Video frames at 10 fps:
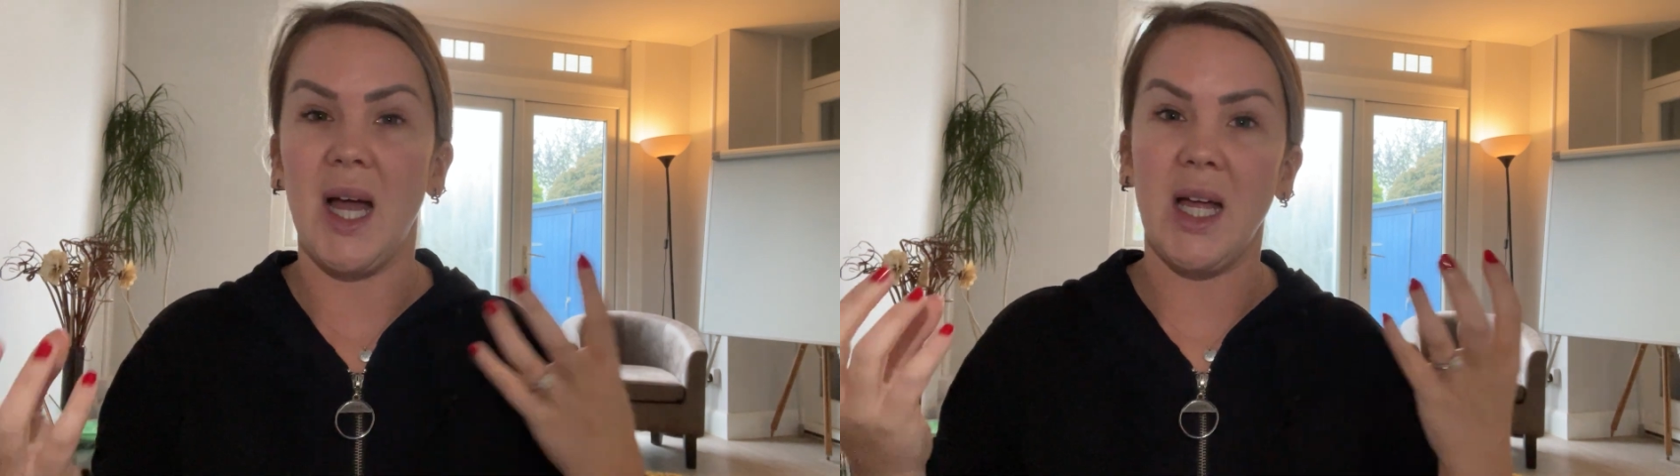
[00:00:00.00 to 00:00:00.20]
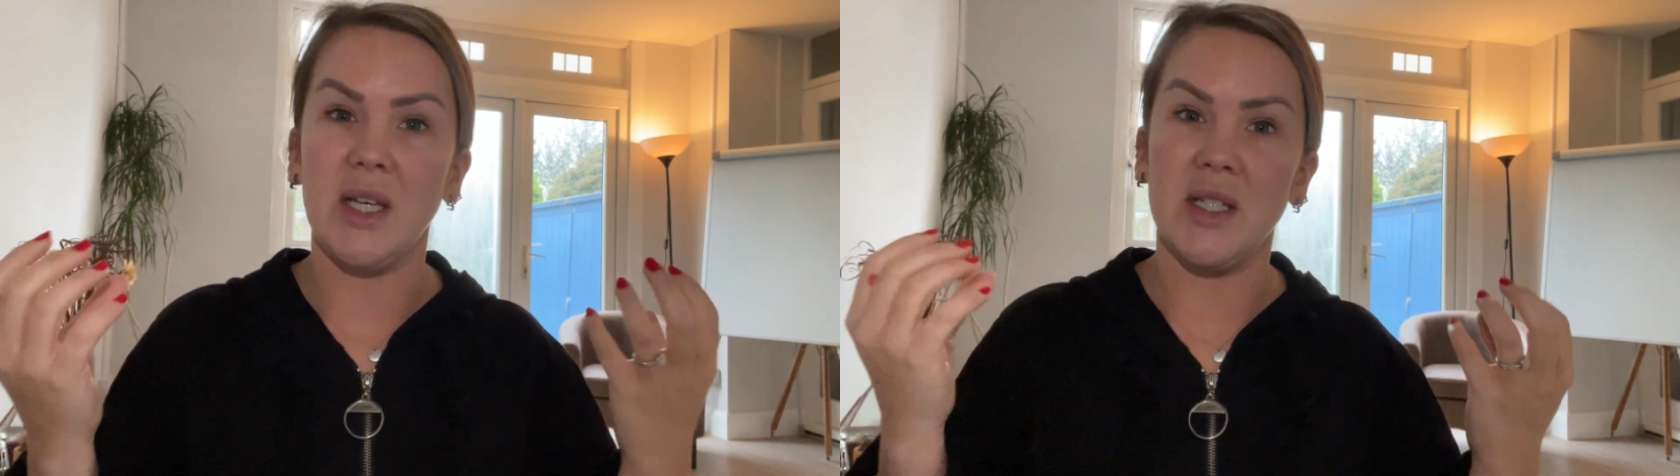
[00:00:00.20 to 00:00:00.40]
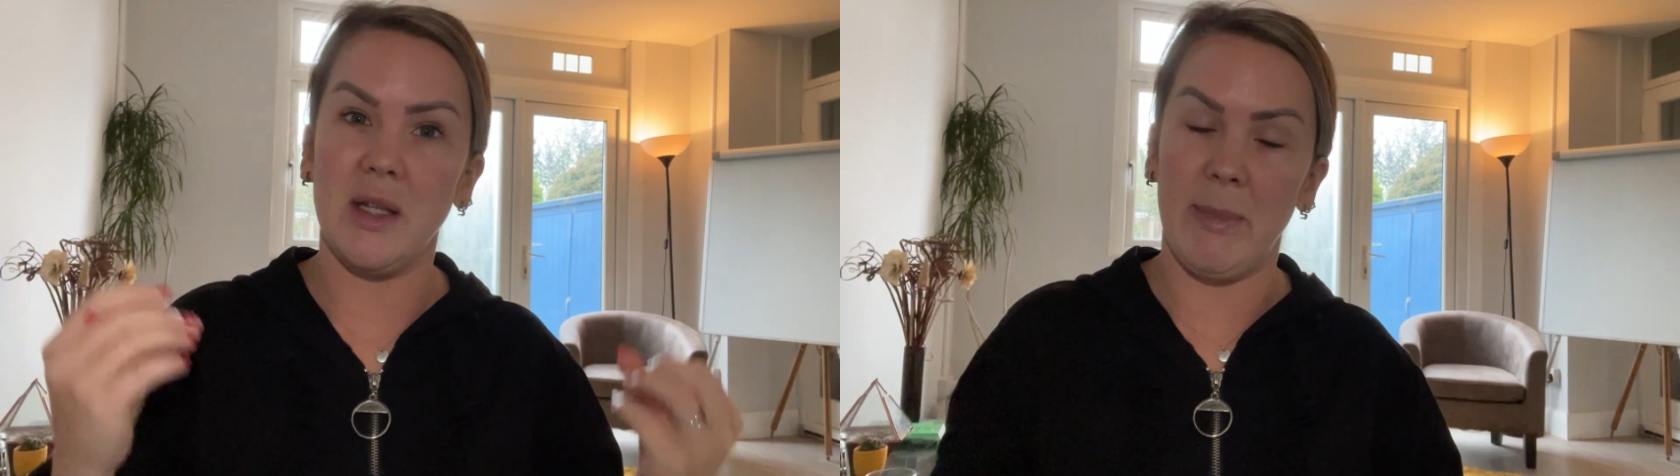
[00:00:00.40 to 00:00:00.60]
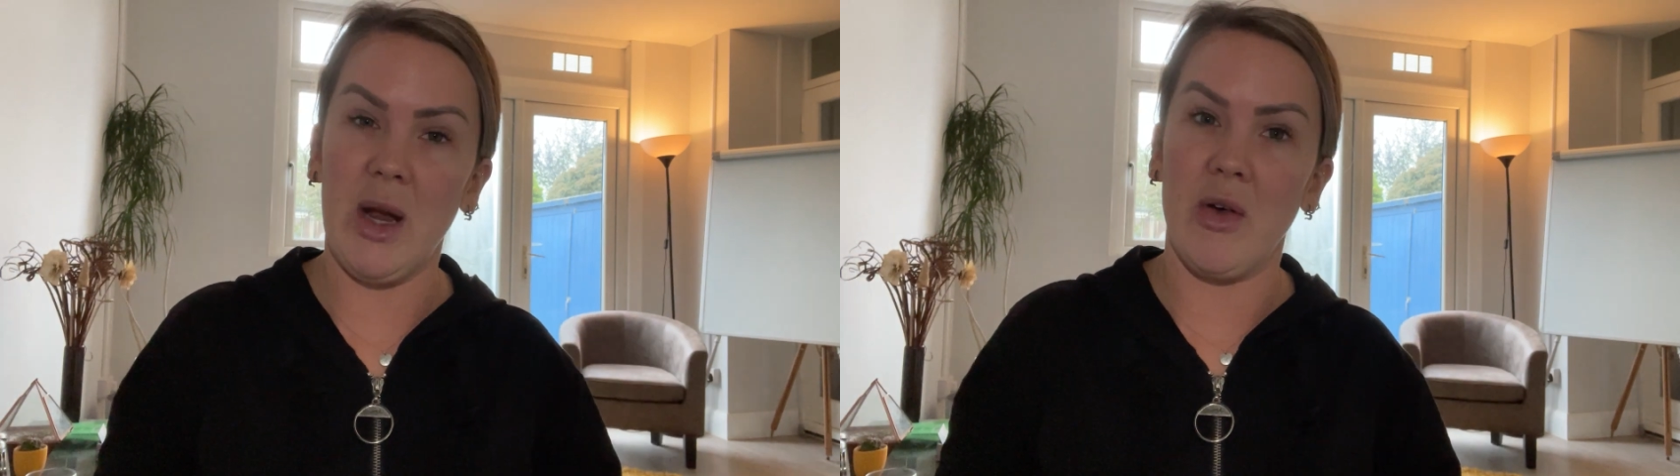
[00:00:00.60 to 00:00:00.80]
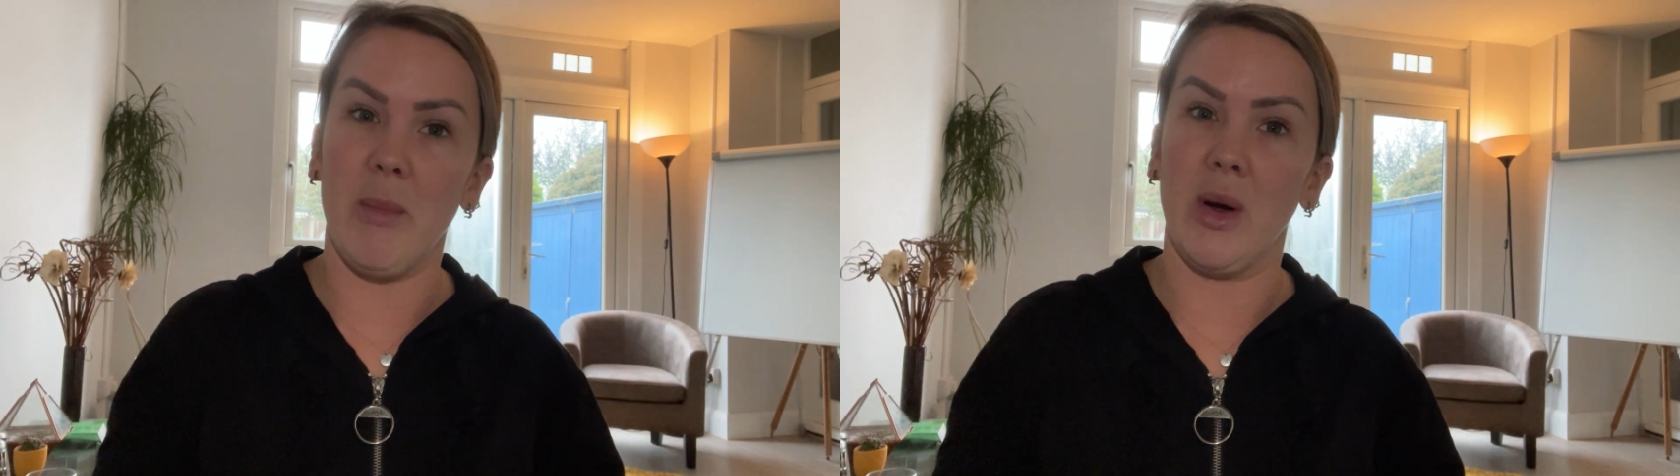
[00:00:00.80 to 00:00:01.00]
and the
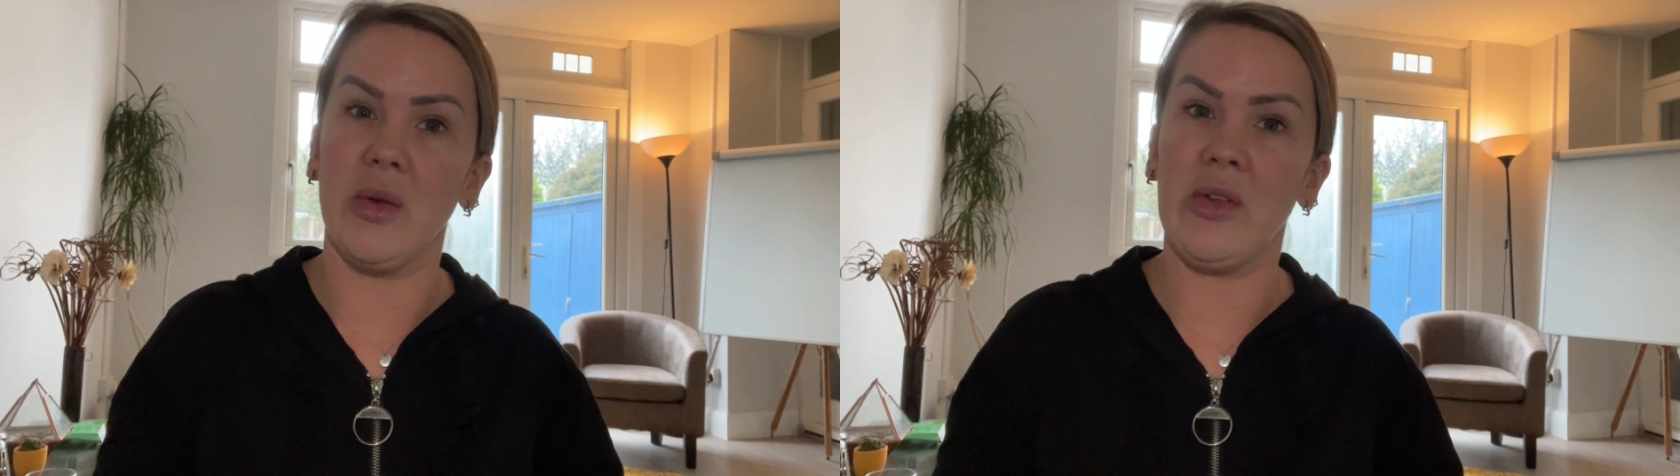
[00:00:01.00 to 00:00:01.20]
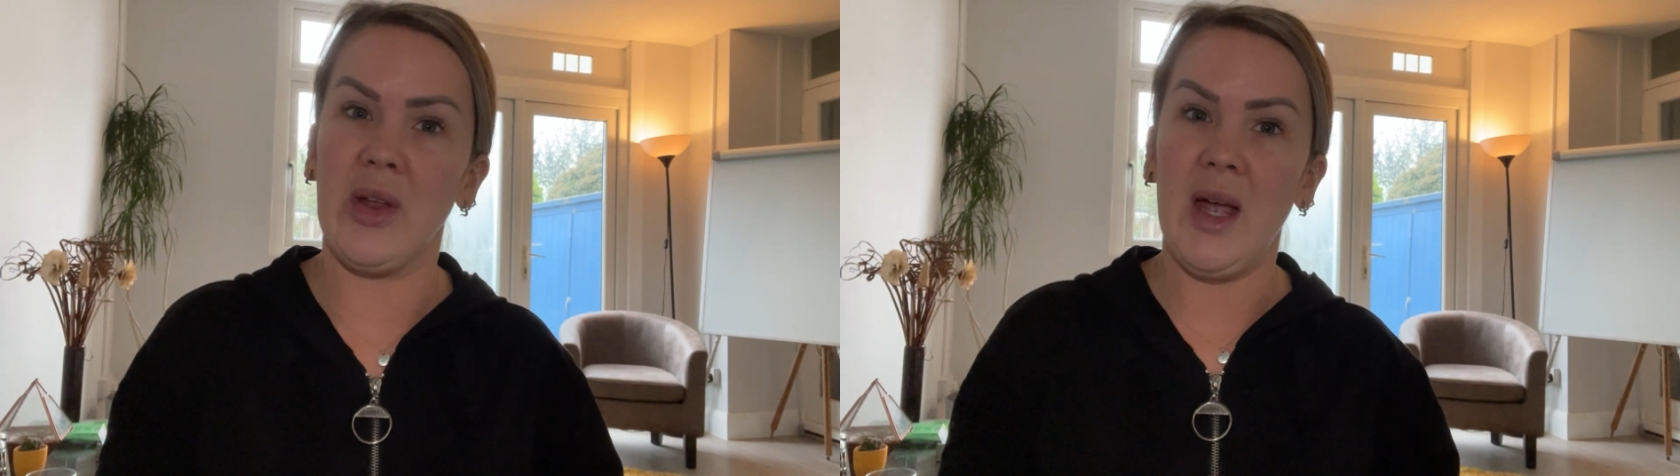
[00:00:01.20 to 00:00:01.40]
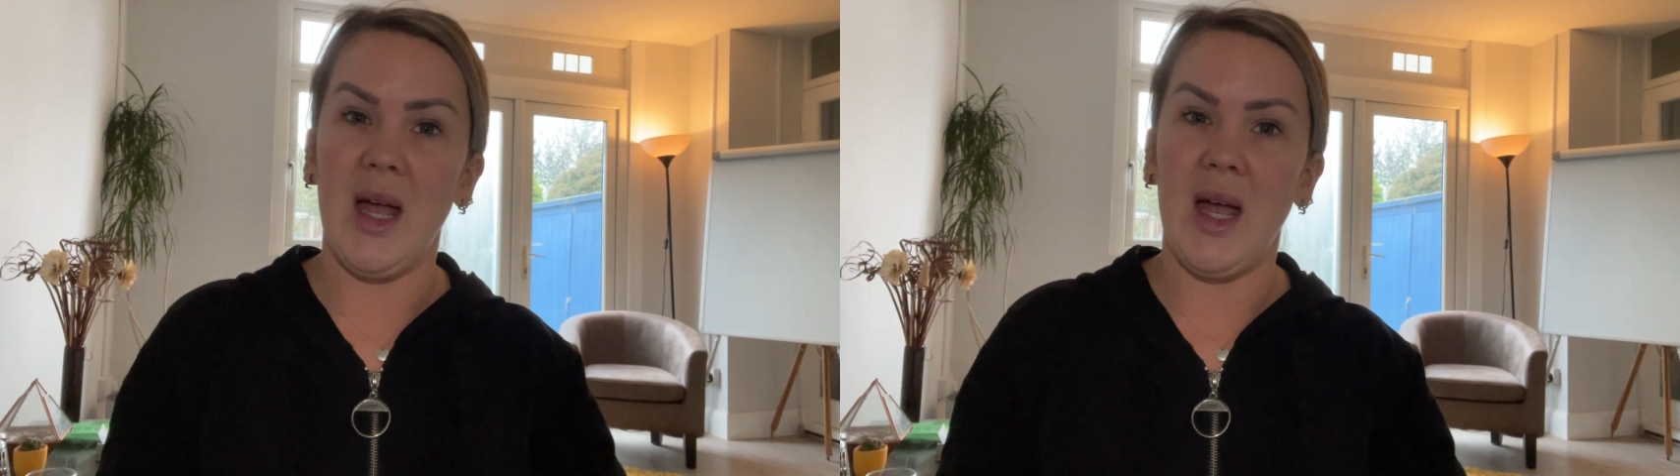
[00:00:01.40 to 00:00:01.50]
parent modes.